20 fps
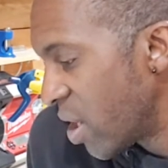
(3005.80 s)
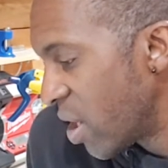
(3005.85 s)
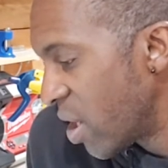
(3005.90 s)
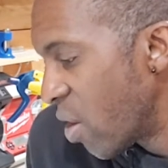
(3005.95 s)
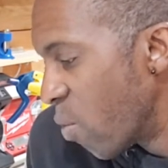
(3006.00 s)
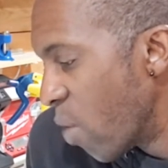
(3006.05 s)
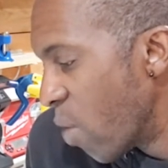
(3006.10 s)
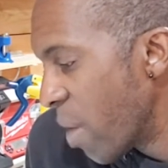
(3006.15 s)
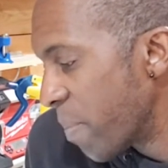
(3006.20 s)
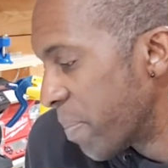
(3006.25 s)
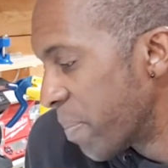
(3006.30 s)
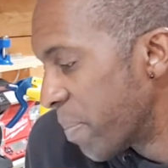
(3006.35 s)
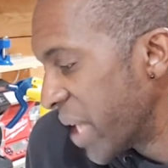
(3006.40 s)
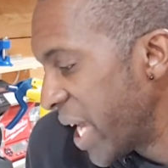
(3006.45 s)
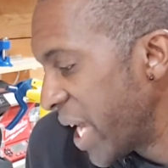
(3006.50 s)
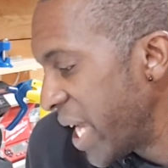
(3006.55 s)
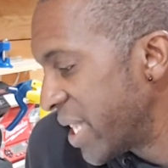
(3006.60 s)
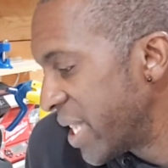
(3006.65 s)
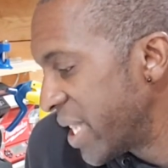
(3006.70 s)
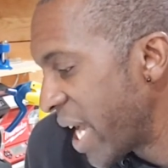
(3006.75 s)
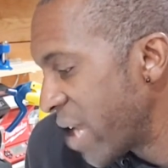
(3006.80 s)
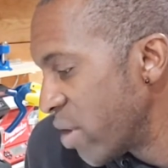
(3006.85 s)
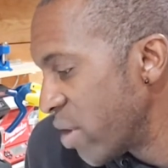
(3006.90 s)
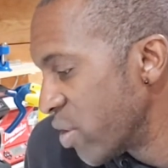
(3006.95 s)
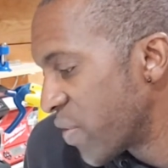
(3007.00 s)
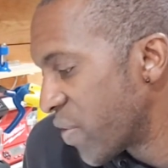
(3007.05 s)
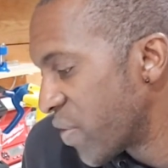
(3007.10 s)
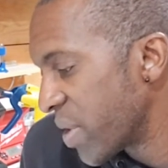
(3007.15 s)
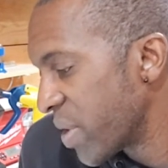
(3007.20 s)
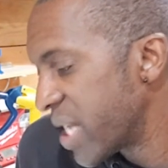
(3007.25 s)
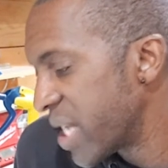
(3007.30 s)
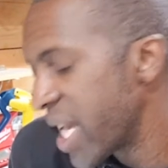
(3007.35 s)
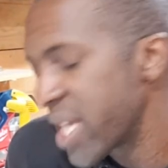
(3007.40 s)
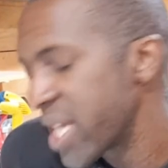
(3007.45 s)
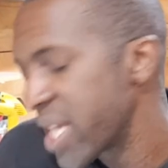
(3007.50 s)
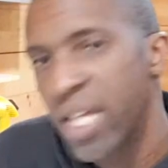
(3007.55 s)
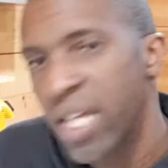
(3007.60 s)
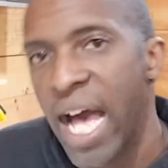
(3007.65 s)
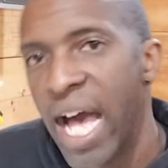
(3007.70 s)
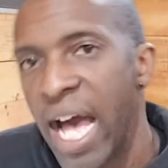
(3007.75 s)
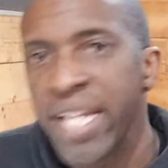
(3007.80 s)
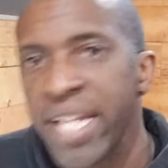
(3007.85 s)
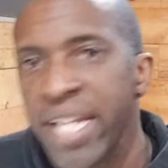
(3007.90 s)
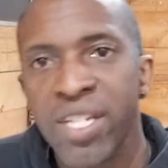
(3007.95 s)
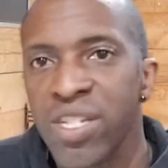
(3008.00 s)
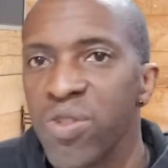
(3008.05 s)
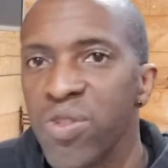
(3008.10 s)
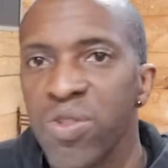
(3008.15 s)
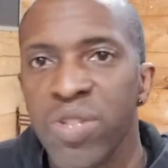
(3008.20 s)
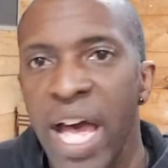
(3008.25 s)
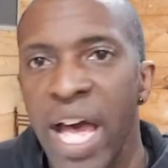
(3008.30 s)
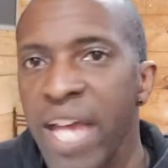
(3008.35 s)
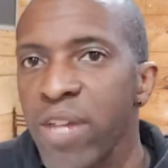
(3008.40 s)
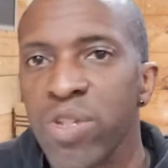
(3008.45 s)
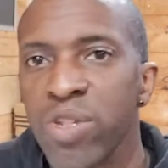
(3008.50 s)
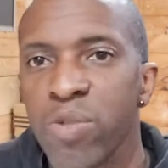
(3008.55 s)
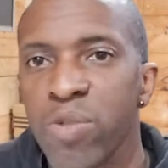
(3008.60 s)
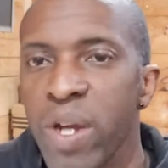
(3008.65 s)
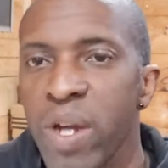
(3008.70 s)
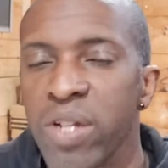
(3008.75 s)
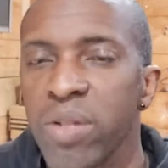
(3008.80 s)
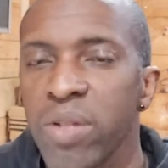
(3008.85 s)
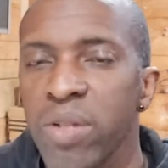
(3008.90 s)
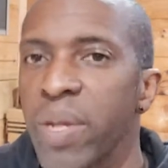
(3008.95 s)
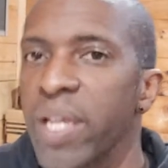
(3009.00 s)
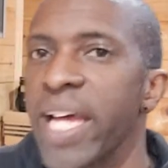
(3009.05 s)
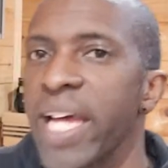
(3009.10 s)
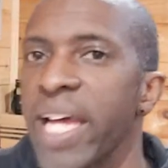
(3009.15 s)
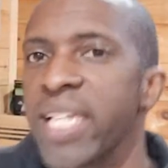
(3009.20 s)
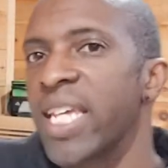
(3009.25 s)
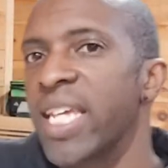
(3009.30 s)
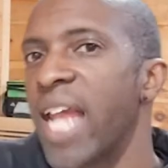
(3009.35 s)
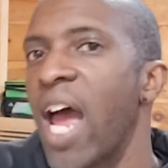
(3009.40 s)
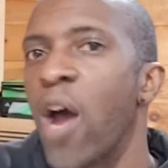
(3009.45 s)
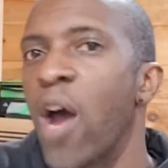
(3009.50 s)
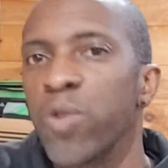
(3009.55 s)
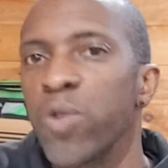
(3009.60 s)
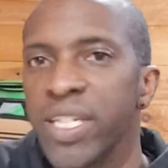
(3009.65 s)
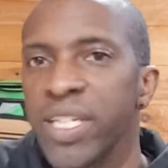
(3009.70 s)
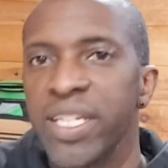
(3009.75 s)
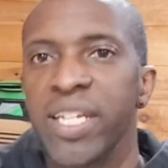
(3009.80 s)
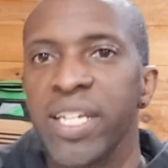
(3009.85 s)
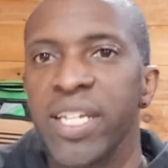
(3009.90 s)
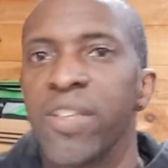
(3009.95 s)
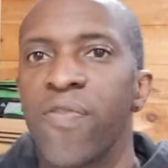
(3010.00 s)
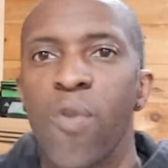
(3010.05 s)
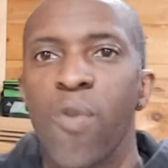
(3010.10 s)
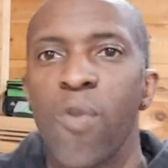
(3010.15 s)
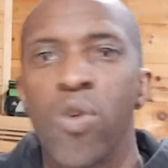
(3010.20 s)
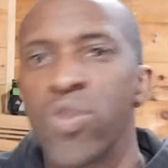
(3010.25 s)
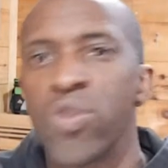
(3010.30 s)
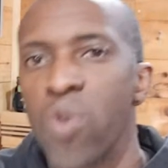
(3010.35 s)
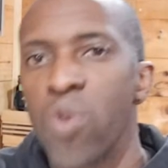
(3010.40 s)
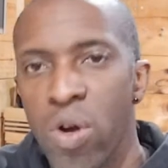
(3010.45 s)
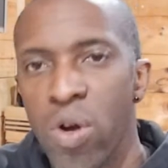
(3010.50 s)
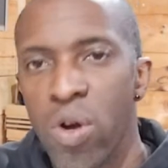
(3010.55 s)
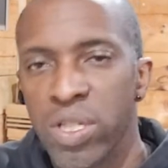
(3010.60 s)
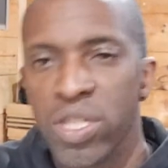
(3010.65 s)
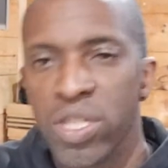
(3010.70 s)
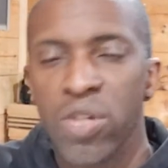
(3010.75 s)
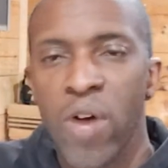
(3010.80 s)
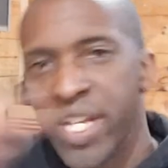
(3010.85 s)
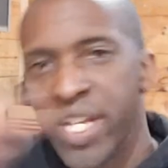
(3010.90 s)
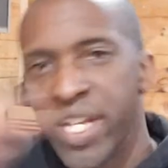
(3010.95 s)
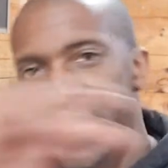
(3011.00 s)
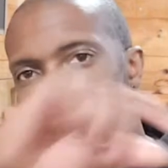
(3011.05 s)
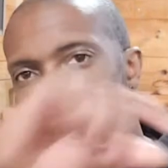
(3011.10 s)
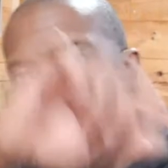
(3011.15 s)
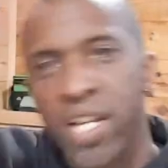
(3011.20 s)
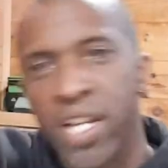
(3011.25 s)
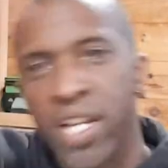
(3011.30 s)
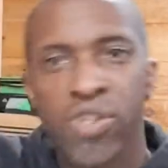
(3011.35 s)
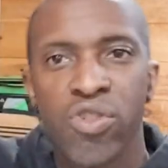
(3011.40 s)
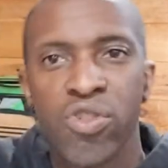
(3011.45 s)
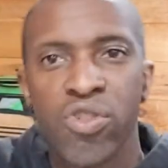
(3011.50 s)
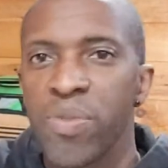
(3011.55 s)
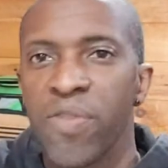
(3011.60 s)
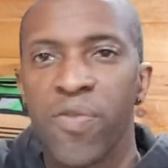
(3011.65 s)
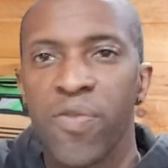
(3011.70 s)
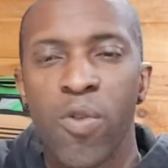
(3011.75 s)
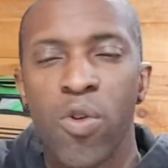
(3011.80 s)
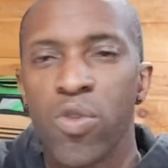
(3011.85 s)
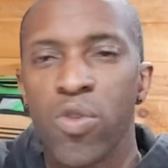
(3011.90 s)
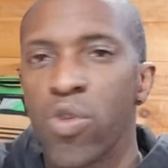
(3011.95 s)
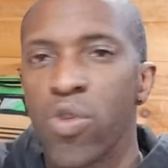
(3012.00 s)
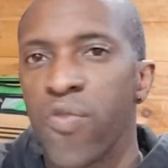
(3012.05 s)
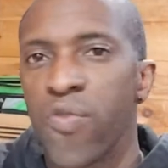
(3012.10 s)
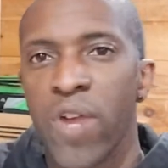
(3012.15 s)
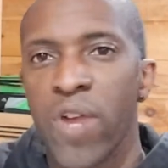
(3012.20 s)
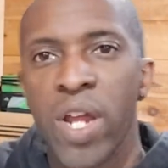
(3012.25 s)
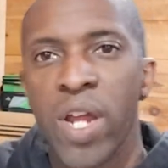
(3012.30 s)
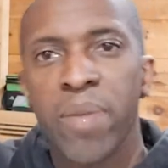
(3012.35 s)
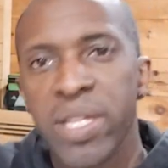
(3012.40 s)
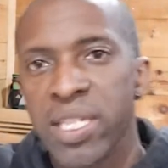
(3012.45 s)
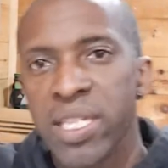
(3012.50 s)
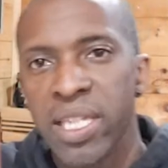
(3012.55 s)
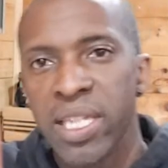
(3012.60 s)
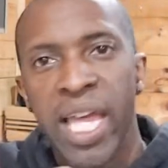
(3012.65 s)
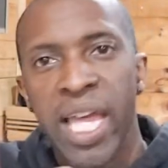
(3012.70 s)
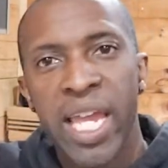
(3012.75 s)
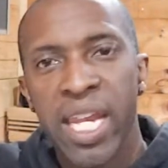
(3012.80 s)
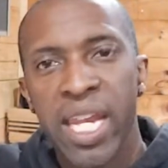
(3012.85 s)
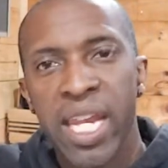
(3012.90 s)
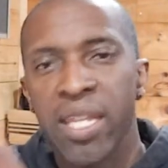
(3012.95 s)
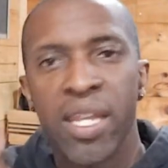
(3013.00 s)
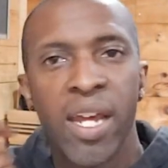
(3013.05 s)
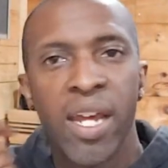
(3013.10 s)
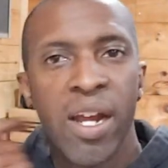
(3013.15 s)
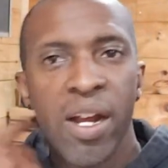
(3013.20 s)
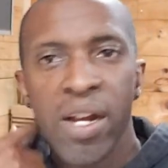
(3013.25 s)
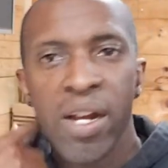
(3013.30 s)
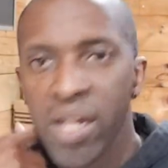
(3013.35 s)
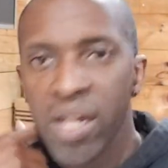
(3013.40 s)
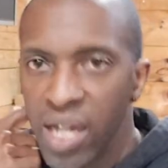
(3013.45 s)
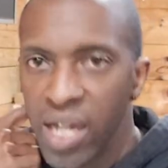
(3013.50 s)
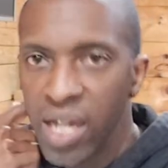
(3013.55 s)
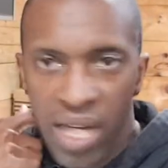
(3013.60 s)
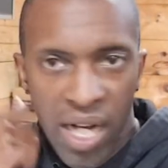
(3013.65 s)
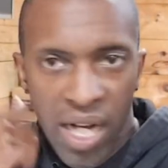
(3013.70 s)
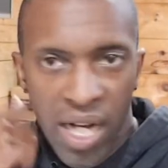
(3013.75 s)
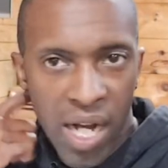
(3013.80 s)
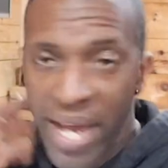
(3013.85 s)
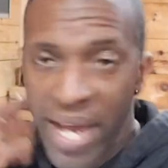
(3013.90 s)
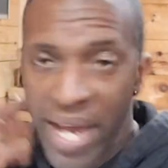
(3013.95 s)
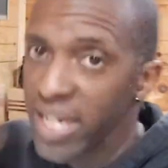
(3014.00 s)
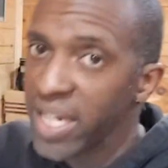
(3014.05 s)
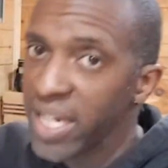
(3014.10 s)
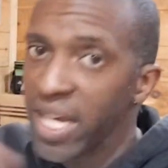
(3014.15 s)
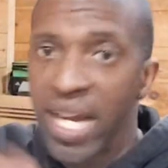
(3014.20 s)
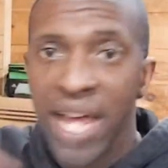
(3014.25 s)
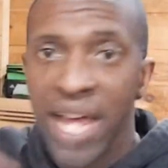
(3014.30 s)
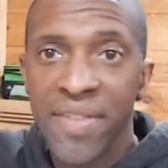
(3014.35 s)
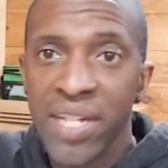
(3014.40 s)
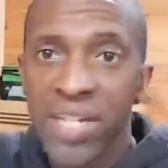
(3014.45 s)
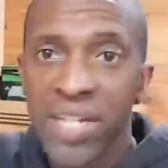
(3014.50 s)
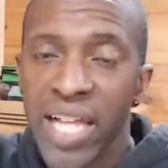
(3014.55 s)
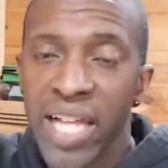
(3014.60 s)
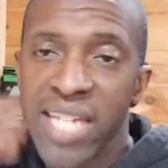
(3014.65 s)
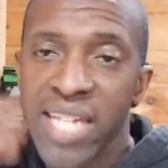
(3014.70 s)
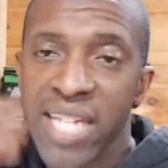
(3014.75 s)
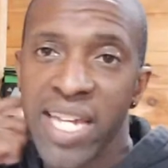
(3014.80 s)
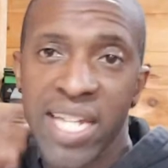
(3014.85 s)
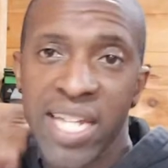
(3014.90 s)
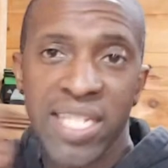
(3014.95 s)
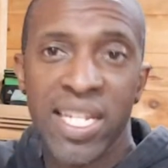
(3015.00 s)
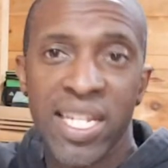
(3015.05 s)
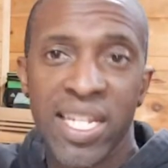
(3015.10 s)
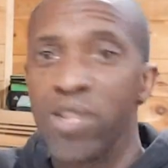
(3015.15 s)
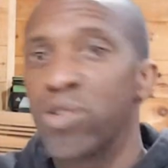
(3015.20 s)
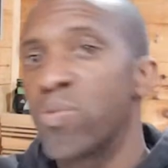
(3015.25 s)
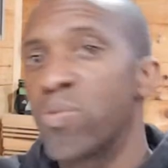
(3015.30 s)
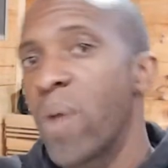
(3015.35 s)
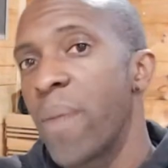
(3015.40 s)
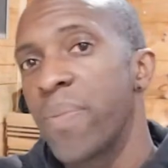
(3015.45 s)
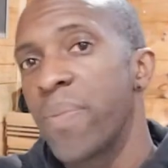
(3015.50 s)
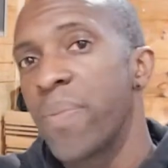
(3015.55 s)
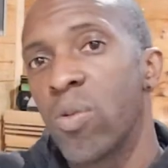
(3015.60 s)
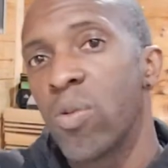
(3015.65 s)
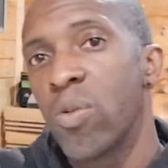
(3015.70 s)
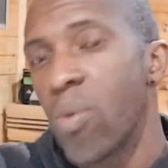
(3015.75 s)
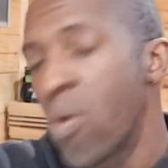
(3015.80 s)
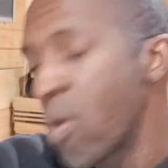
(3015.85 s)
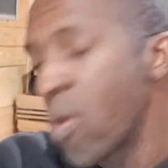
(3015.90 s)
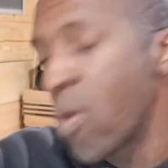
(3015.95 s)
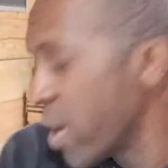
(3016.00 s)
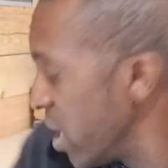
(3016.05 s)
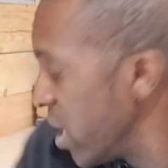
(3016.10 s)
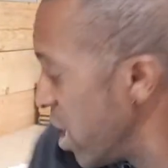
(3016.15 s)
What blade did I use for the Tesla? I use a regular blade. Like I said, I only did the 4 door, so I just cut and trimmed the 4 door frameless, laid it in there. I didn't cut on the glass. Like I said, I used my peel board.